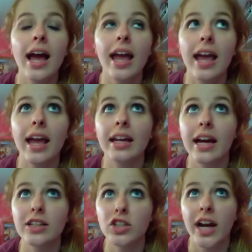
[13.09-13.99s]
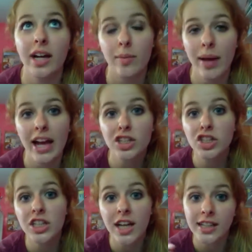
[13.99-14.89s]
And I tried a
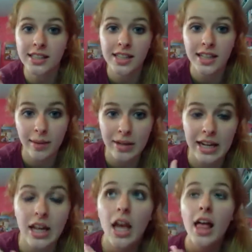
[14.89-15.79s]
passion iced tea lemonade.